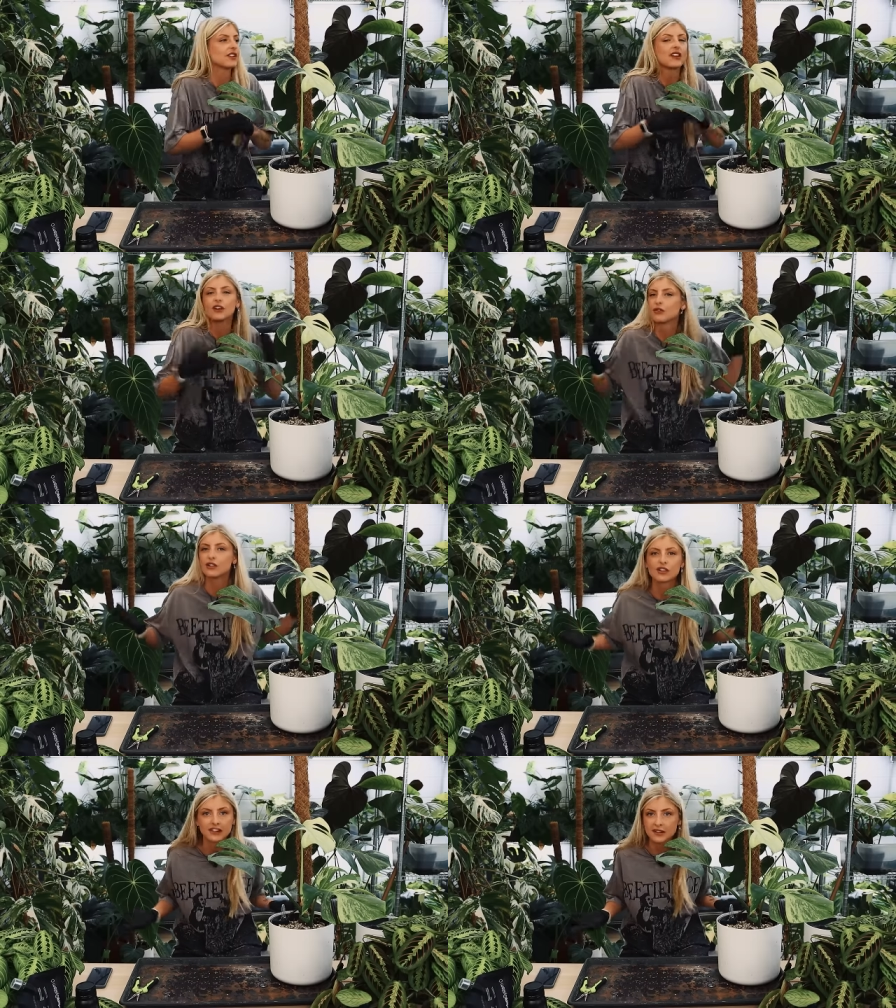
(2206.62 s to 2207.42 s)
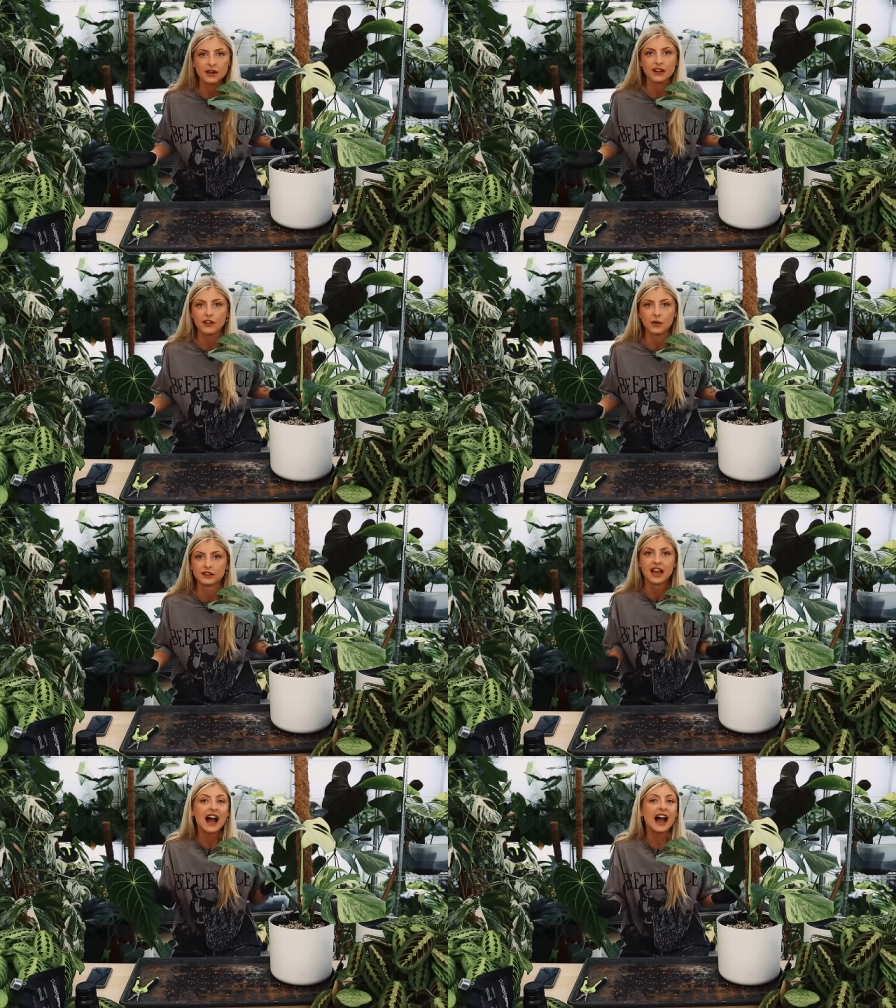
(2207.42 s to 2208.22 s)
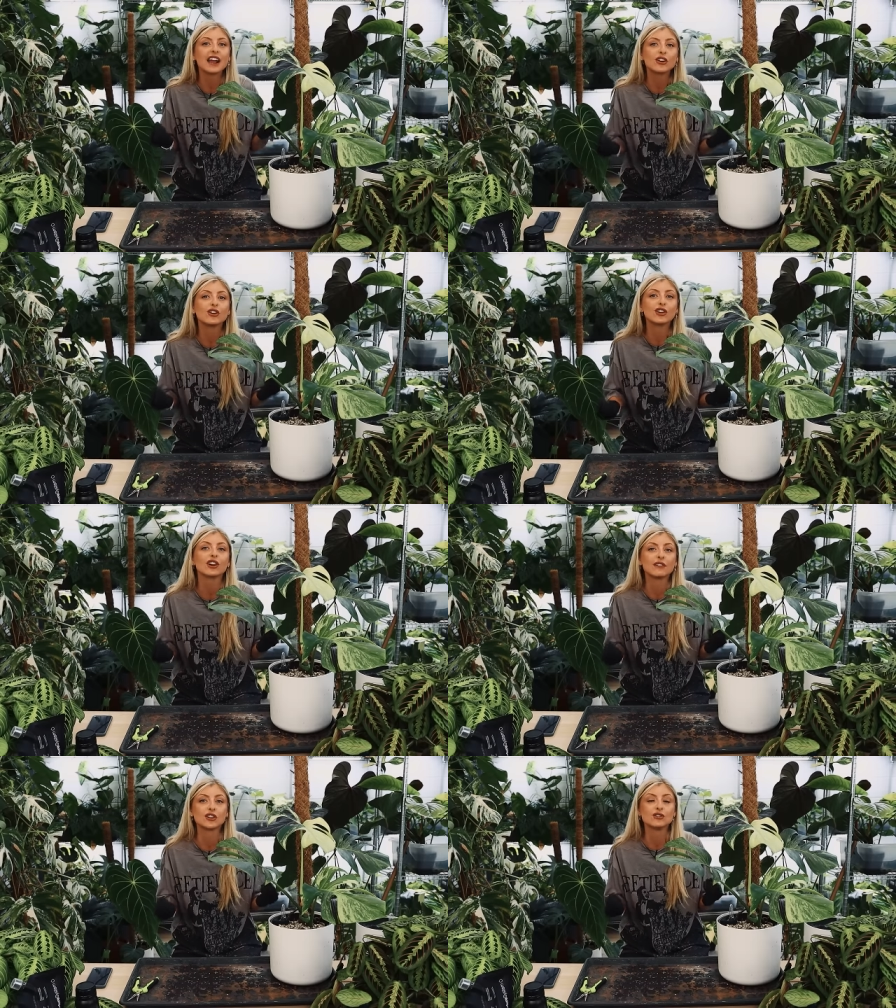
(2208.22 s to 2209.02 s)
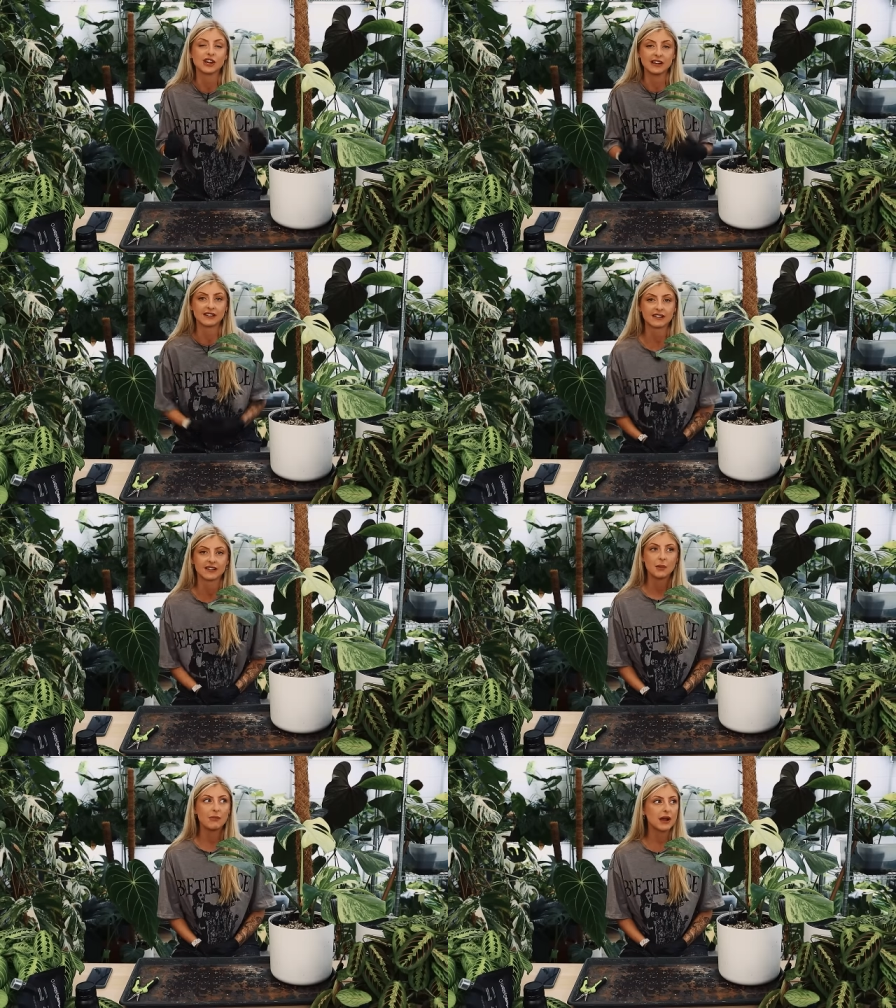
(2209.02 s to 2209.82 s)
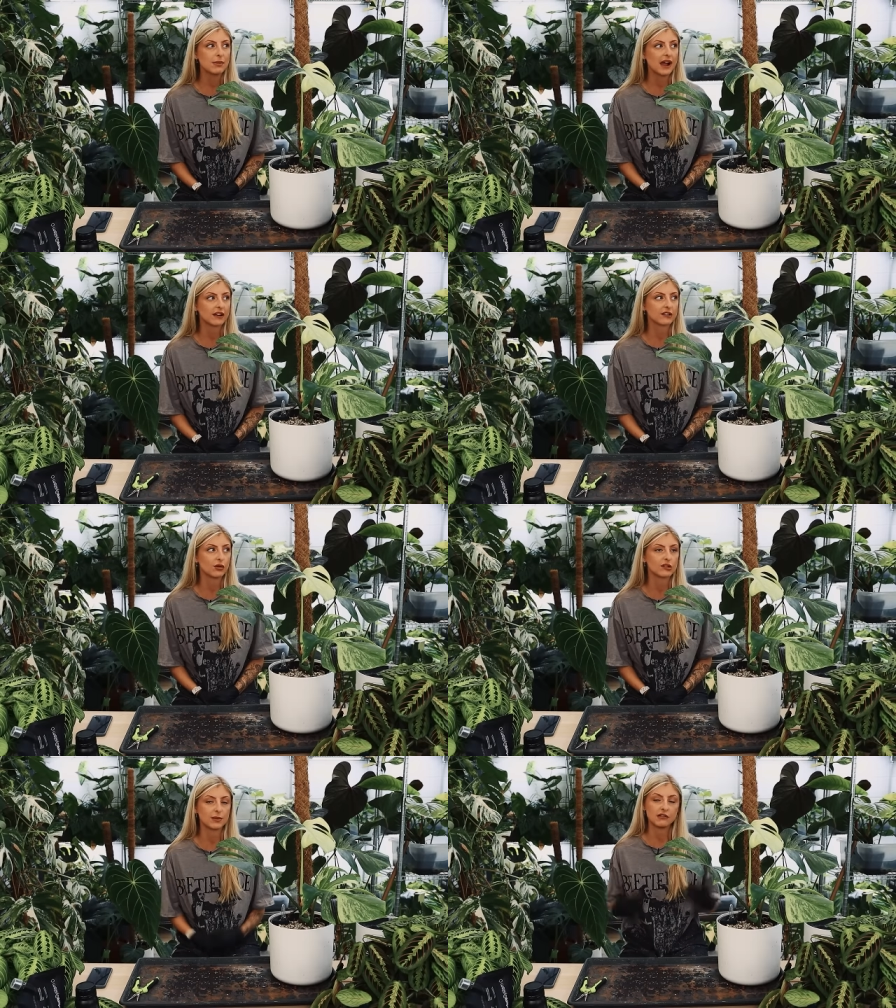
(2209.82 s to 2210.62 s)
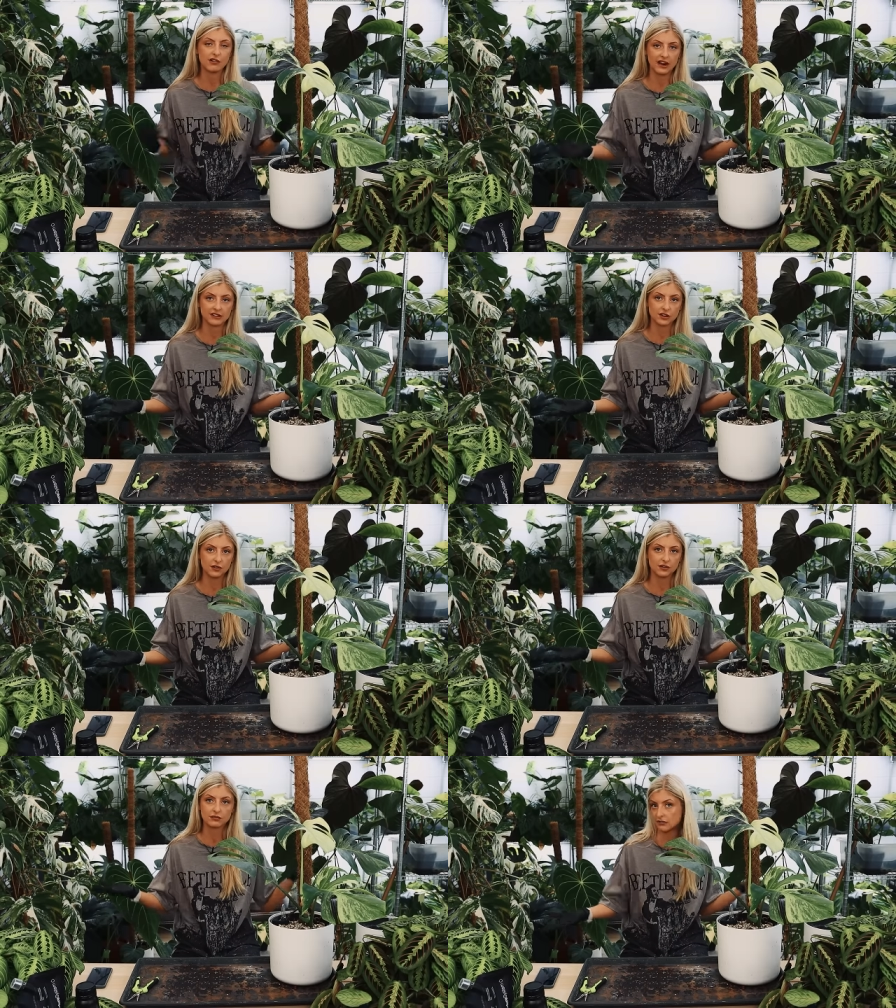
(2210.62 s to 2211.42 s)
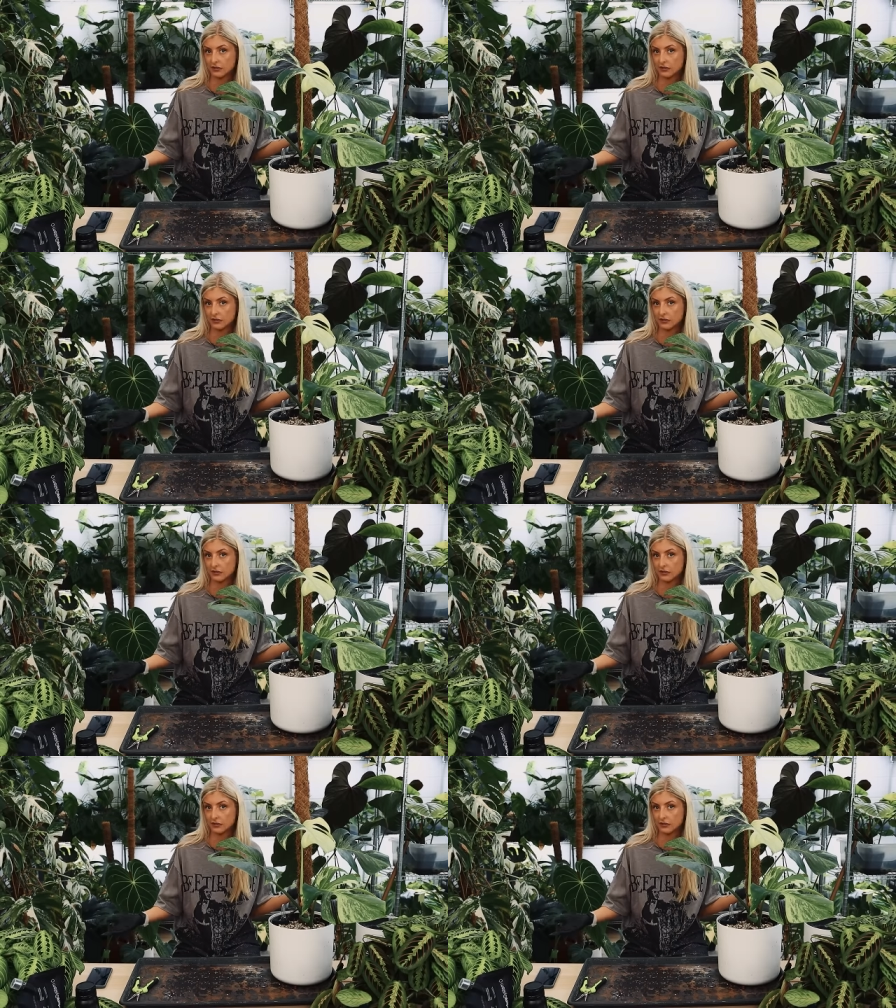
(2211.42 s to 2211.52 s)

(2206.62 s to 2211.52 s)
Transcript: there's 360 million in the world. I could not give two shits. My bag has always been rare stuff.